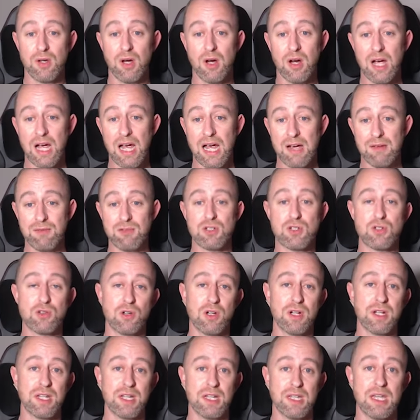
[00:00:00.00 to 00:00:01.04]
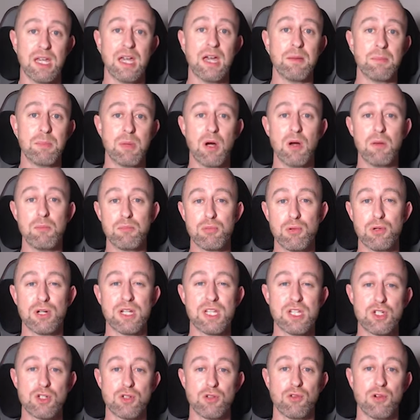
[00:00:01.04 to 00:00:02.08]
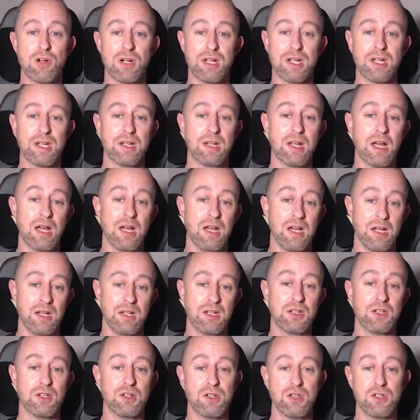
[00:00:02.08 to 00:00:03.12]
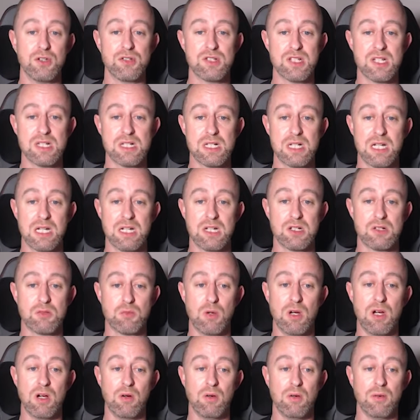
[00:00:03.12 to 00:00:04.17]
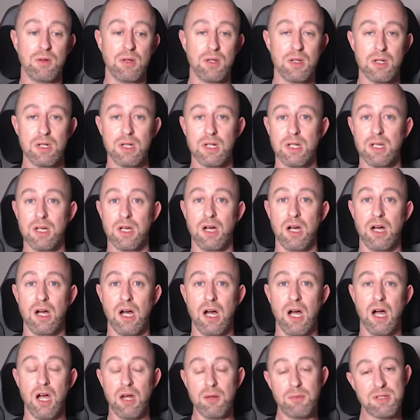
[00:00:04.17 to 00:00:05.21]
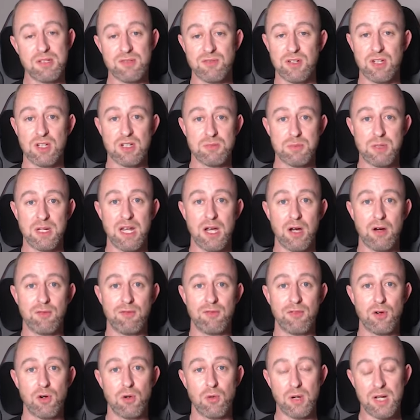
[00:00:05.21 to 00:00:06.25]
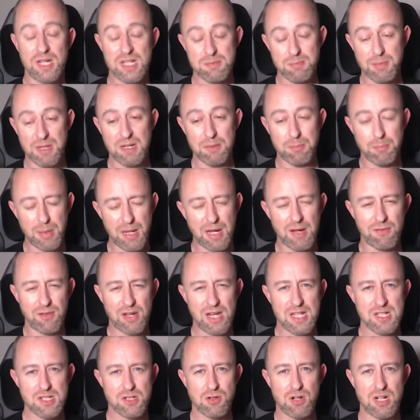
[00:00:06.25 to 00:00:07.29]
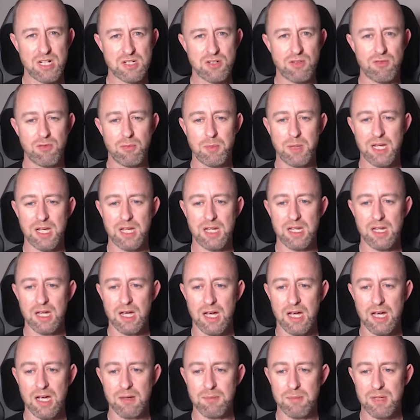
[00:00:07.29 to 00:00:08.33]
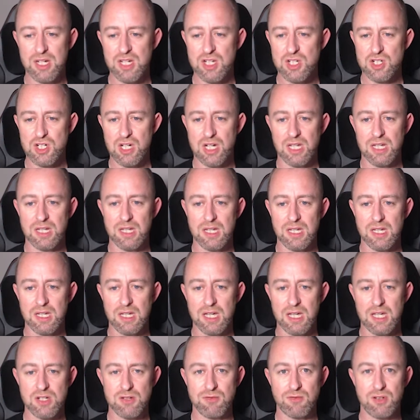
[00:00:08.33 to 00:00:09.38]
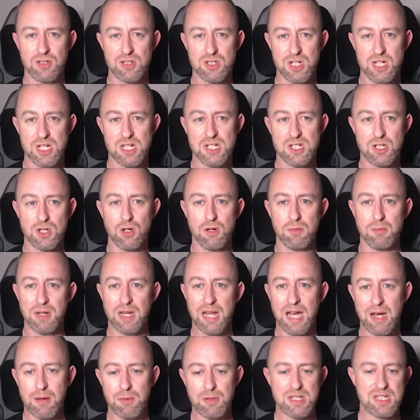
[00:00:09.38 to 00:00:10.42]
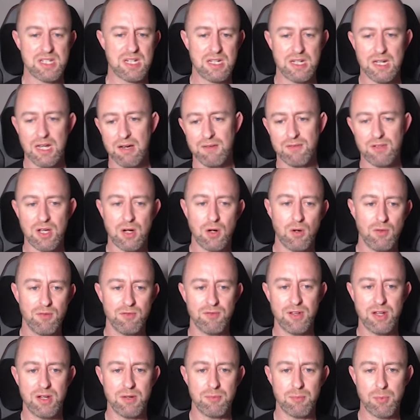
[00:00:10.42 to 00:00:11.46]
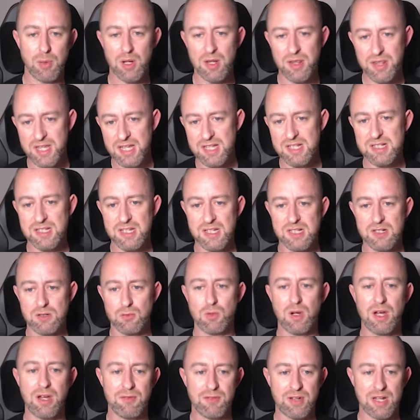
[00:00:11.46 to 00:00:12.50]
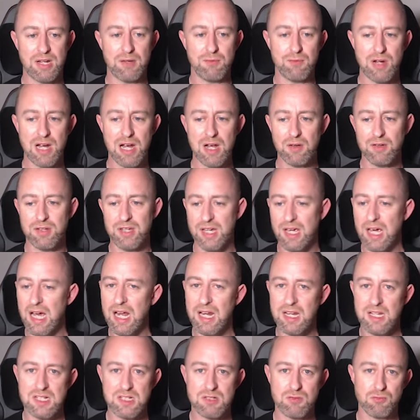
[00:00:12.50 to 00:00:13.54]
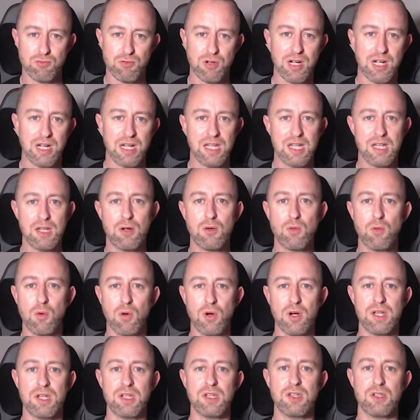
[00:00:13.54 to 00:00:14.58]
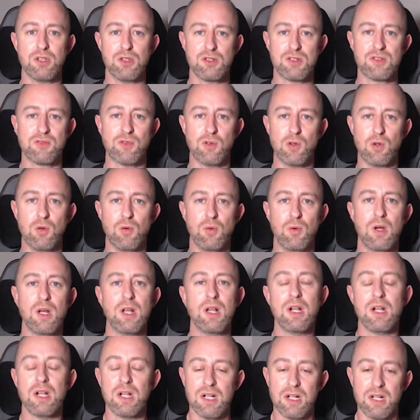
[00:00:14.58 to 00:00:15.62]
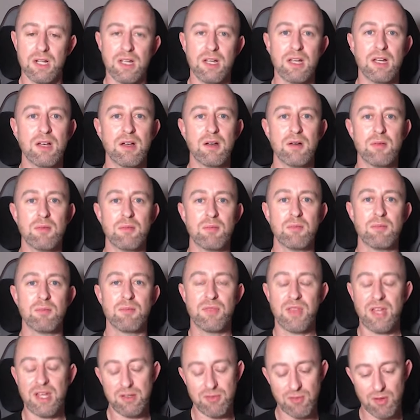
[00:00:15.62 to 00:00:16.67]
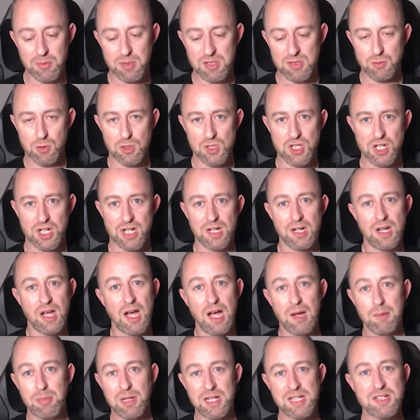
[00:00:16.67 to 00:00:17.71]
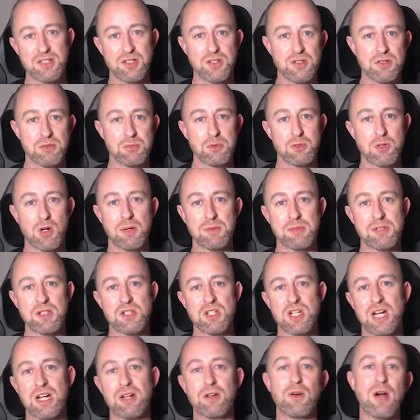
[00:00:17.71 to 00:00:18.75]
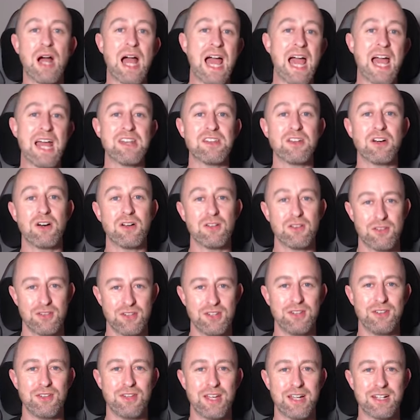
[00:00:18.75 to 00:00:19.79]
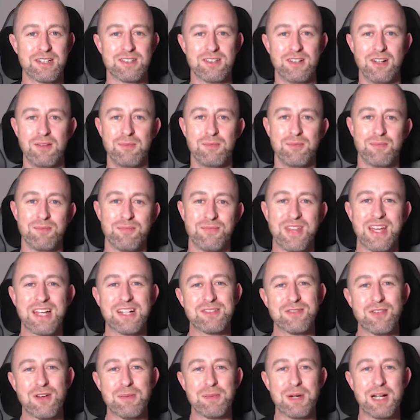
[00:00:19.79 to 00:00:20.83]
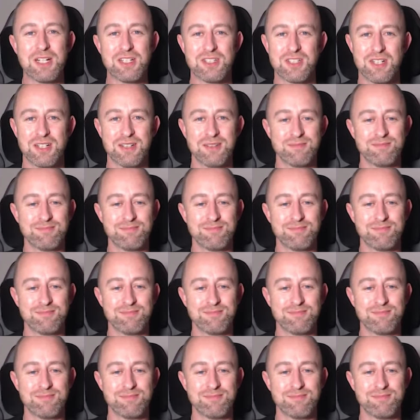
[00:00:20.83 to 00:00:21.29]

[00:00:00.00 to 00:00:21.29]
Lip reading: I haven't tried that yet, but I'm pretty sure I can use this link as well. I hope this video has been helpful. It's been a bit of a head scratcher for me. Initially, the Hikvision Intercom and how it didn't have that on vid, but this is a way of getting around it and it's really quite useful. Thank you very much for watching. Please do subscribe to the channel and I'll see you next time. Thanks very much.